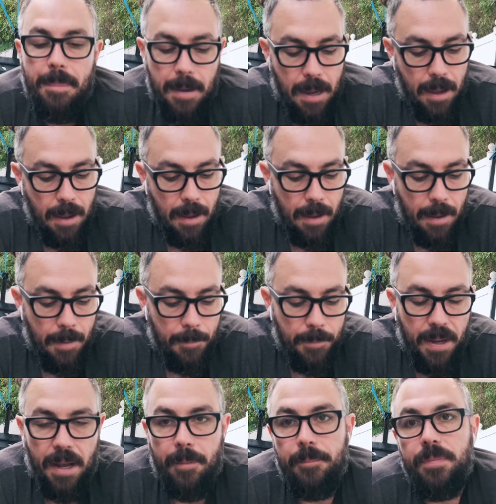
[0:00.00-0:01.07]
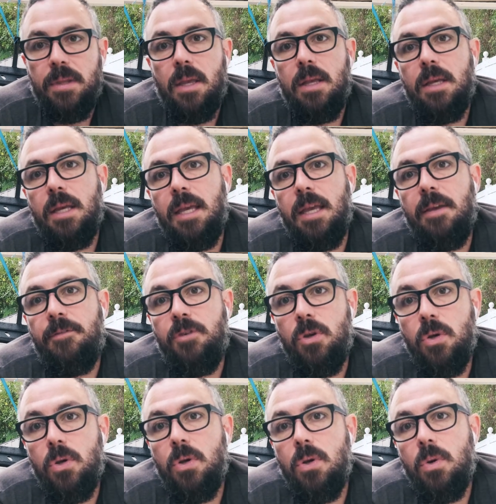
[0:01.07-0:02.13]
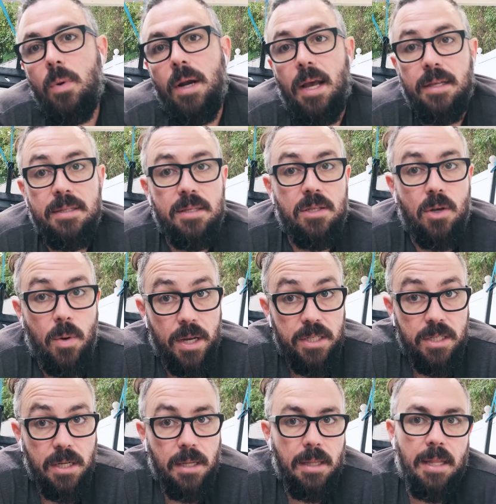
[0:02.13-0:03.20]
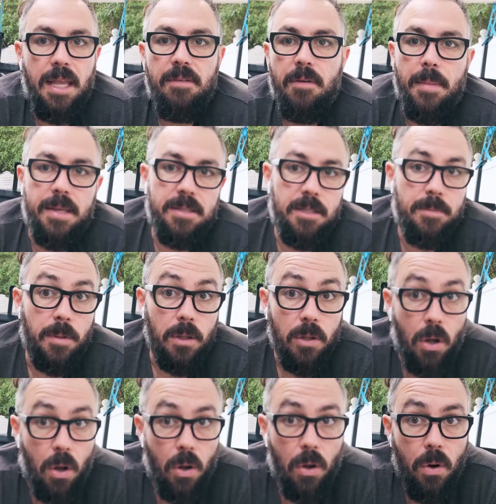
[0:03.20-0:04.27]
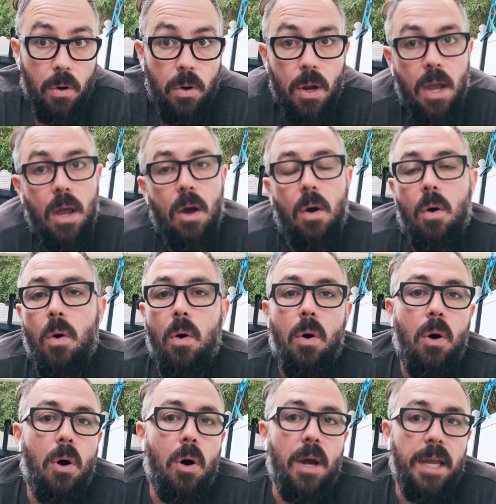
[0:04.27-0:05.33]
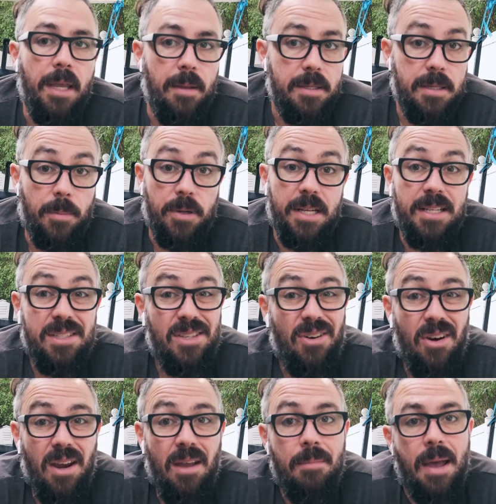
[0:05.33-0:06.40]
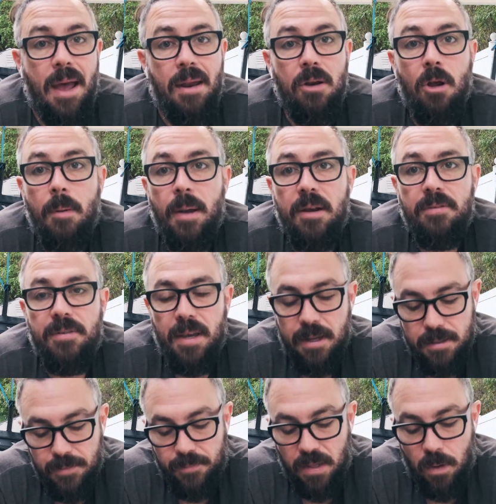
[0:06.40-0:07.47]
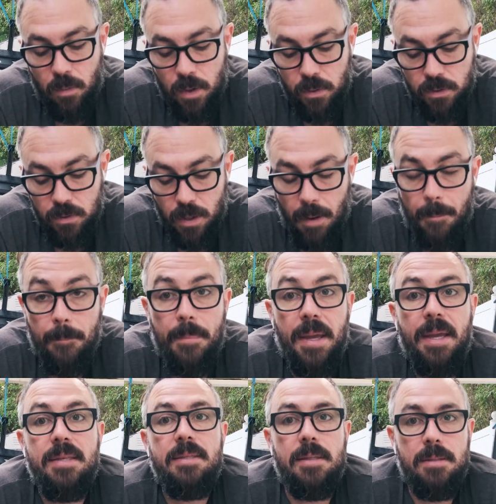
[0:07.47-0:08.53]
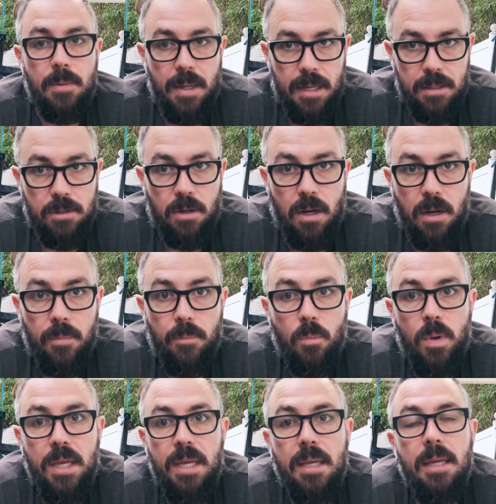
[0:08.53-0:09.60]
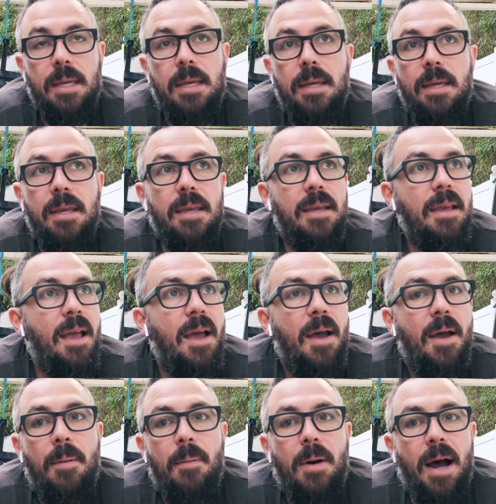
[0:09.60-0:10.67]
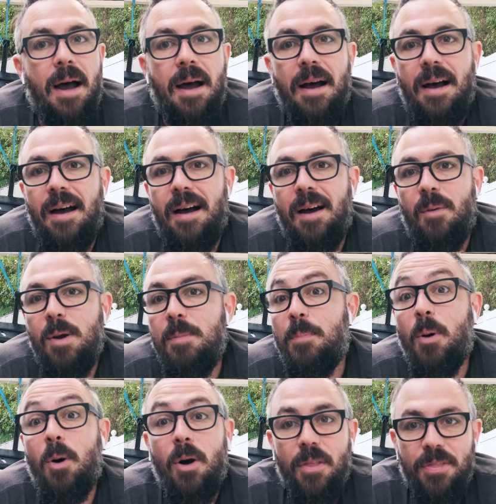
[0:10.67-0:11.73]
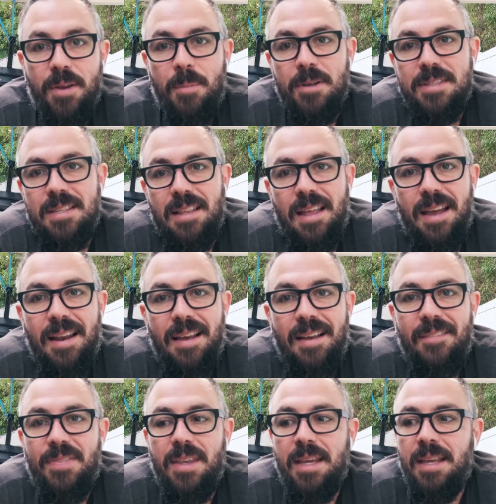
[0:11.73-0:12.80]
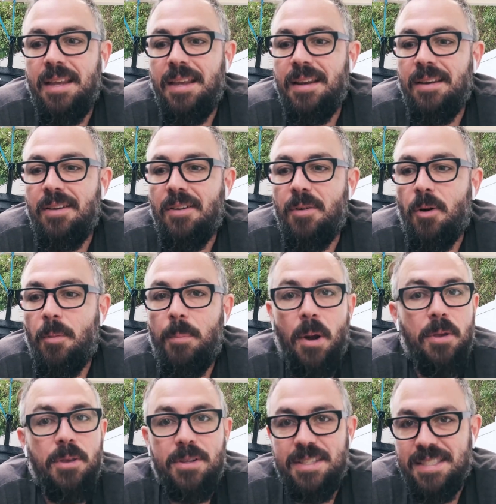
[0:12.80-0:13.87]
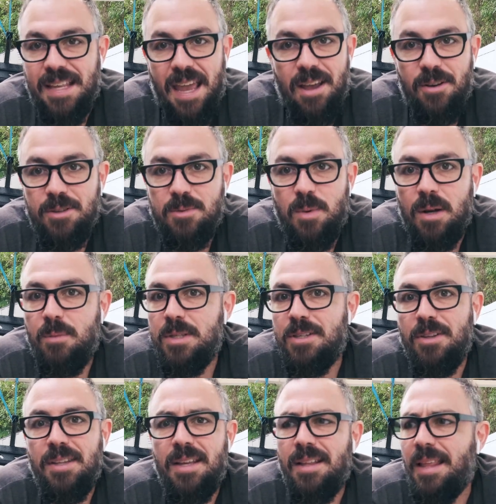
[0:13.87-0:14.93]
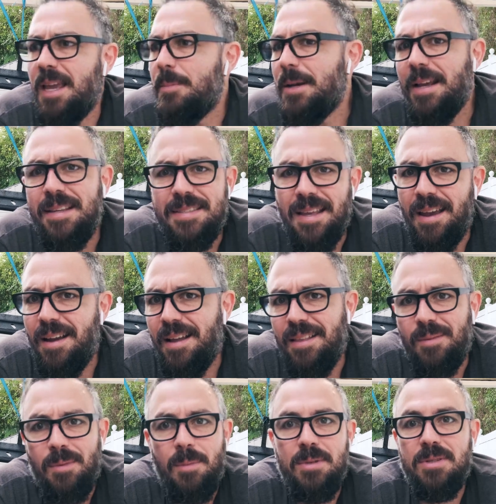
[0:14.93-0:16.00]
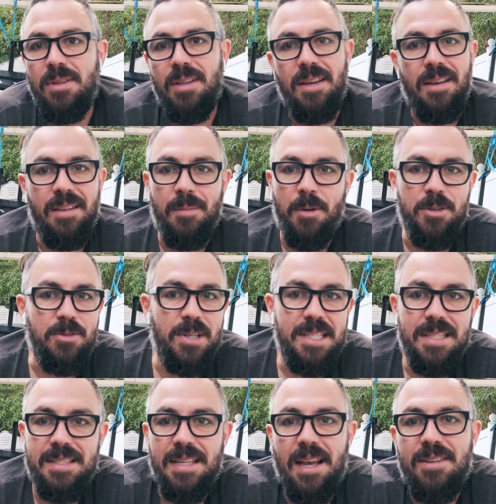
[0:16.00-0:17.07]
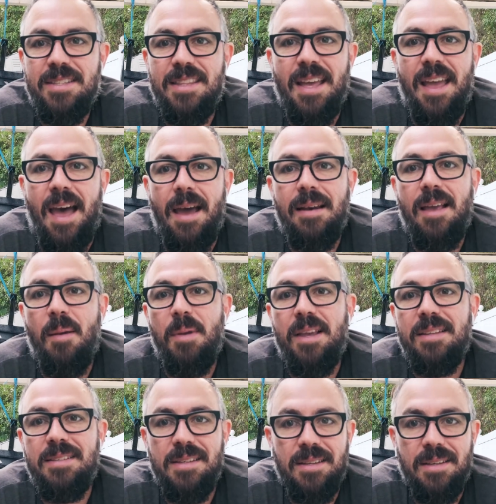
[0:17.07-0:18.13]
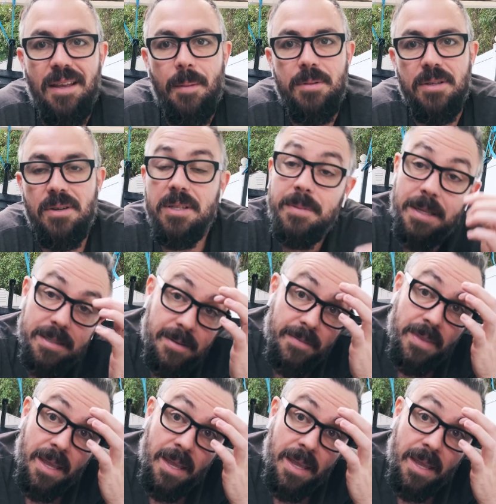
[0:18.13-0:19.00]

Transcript: But if you want to ask us a question, leave a message below or hit us up on Instagram at Nomad Effect, and we will do our best to answer it. We bought the Monstaliner in both on sales. One was on the Labor Day sale, and one was on the most recent sales that they had coming into up to Christmas.